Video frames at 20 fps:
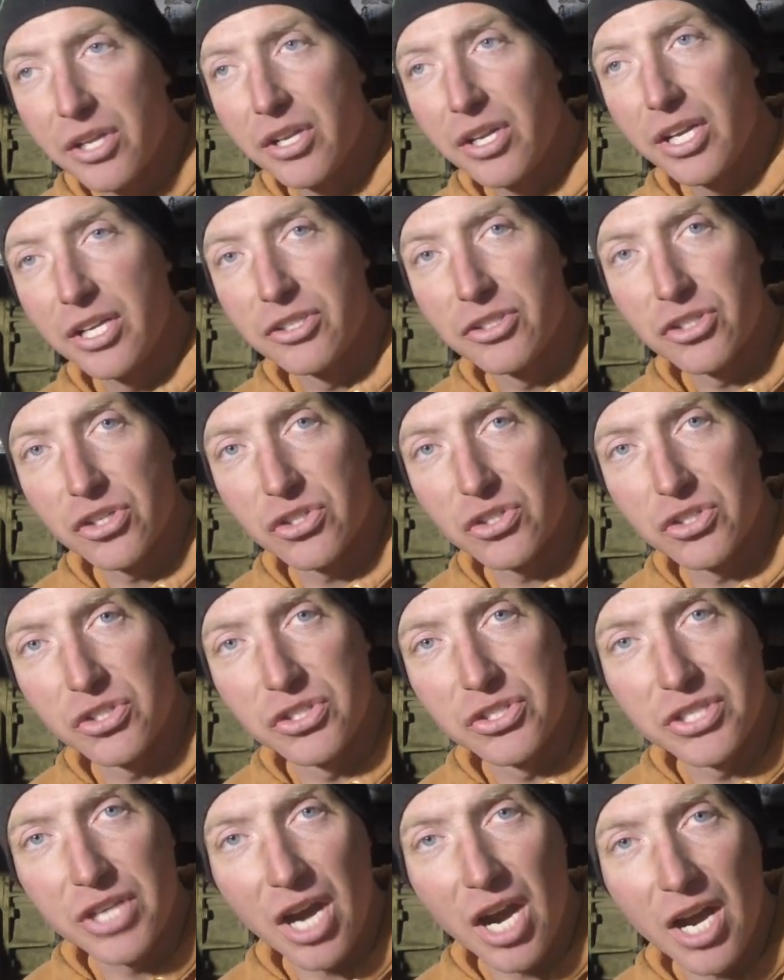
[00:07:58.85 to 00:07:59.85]
and just
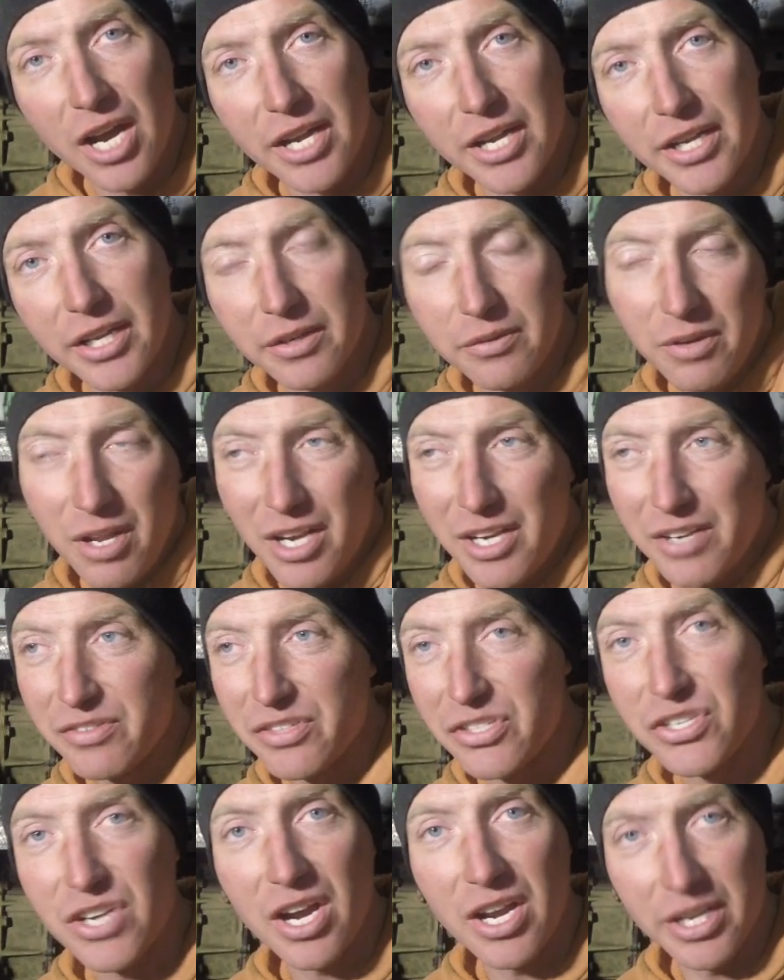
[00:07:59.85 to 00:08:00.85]
dying. Not
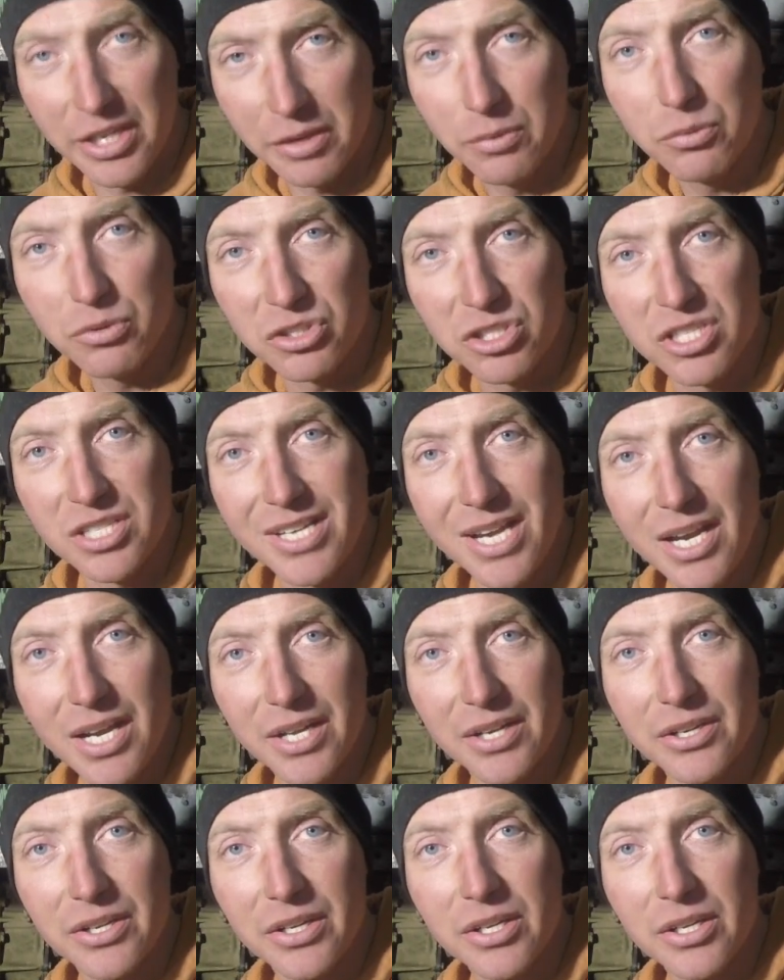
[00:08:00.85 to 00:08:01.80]
dying, it was dead.